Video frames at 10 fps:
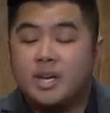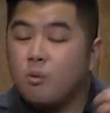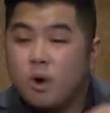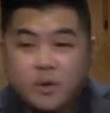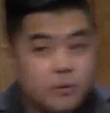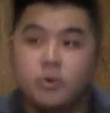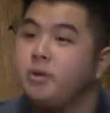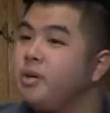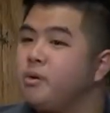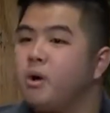work through
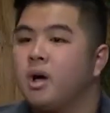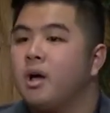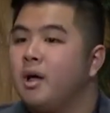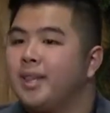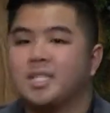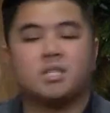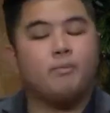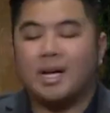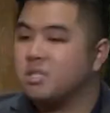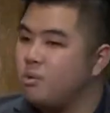you, that's the
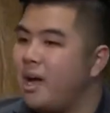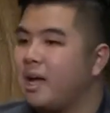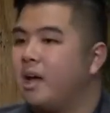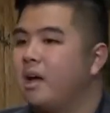best way.